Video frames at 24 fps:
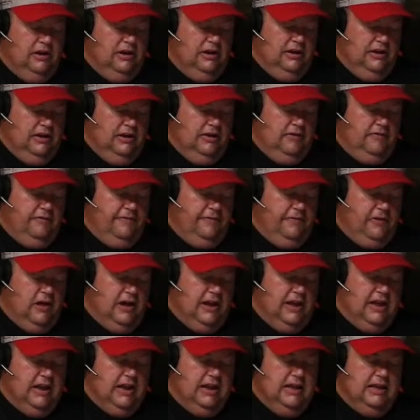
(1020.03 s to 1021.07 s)
and
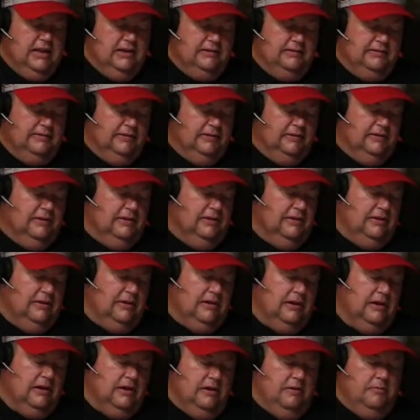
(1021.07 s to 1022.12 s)
flying it
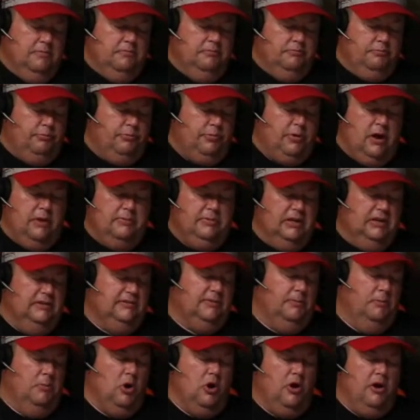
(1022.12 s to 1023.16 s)
probably
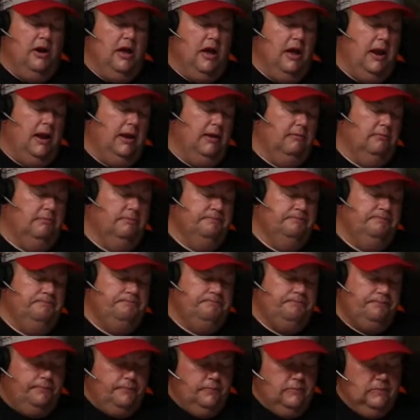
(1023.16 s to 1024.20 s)
tomorrow night.
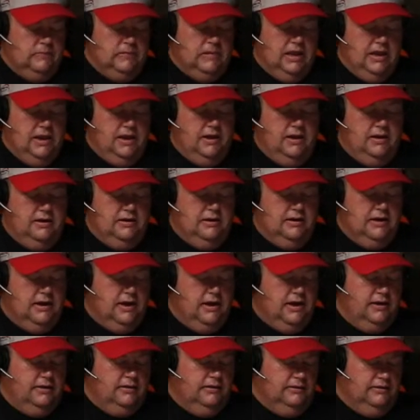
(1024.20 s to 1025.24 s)
And
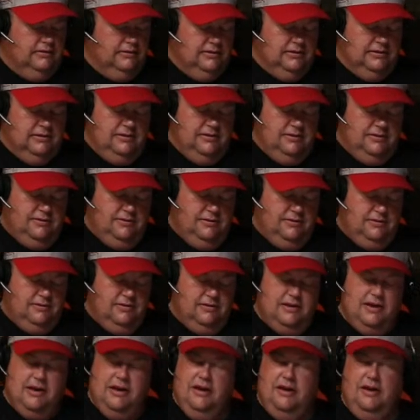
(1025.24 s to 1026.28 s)

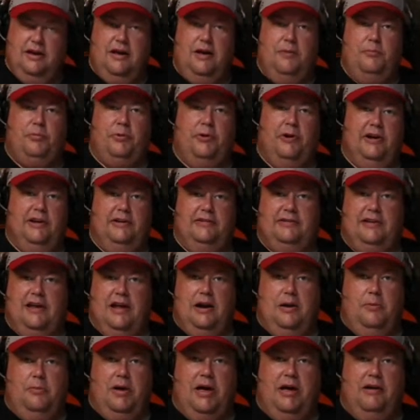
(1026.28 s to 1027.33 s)
yeah, I'm pretty excited
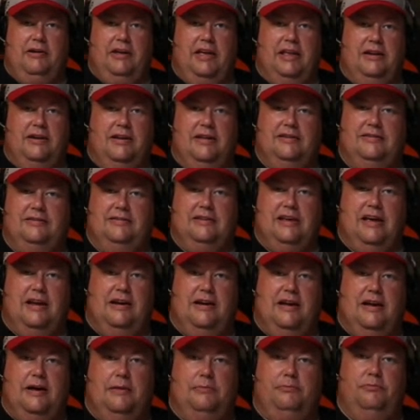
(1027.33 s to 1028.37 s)
about getting this set
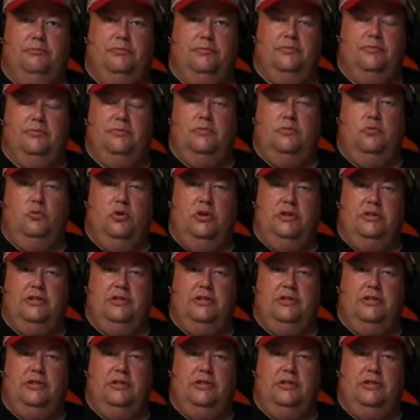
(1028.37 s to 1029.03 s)
up. With